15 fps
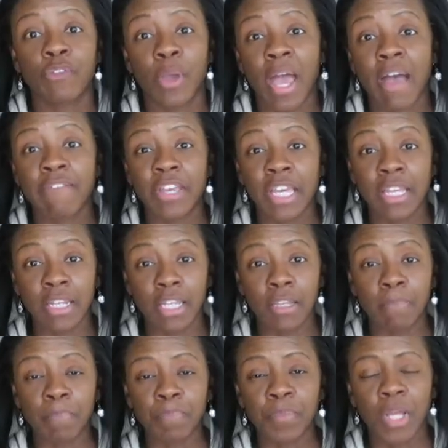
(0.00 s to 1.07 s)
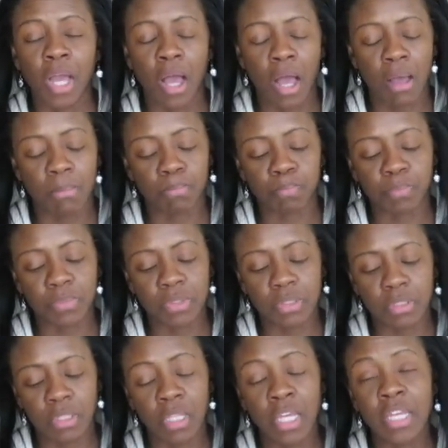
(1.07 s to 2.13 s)
if you have any
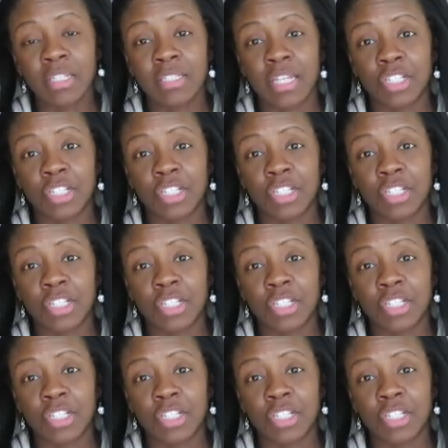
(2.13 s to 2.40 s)
things